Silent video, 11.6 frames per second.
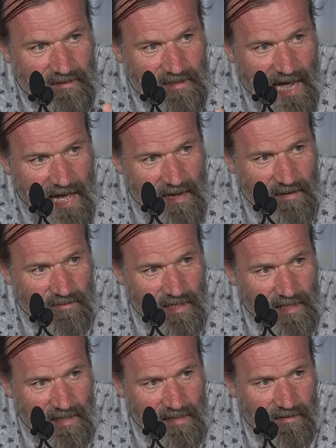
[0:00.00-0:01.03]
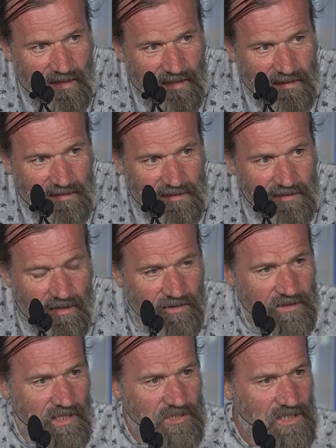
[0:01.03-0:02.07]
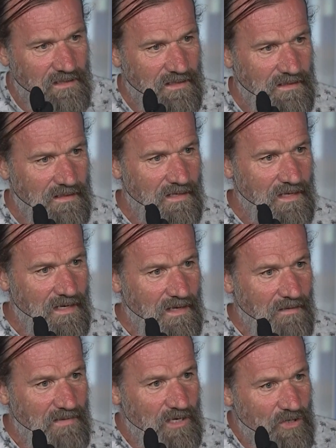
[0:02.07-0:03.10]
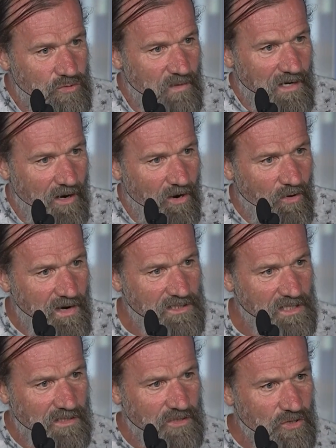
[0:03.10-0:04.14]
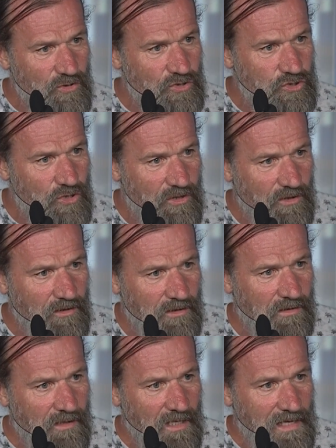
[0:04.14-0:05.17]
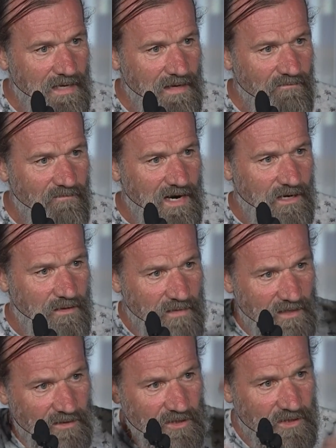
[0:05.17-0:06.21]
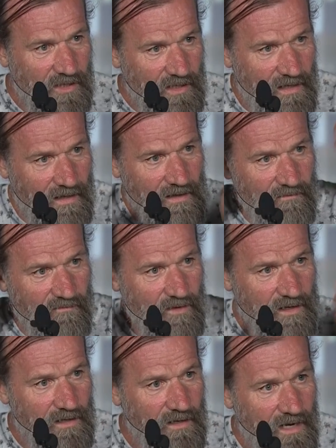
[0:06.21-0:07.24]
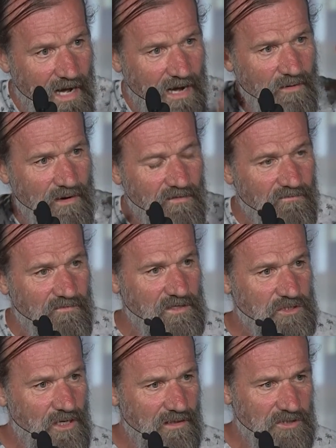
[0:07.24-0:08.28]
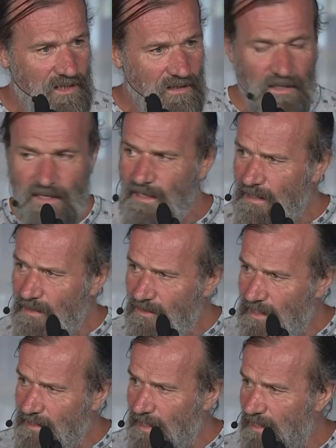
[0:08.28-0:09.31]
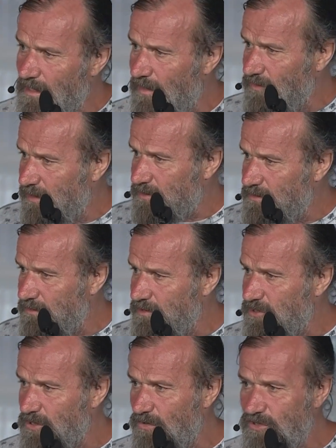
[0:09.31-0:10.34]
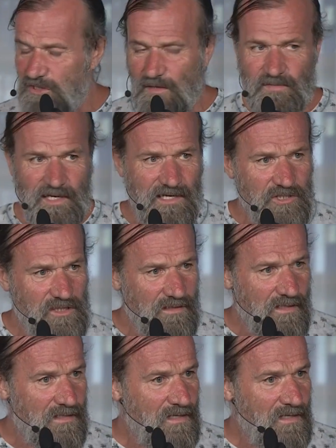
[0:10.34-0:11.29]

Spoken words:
down in its condition because we're always in neutral environment for our physiology. Thus, there is no stimulation.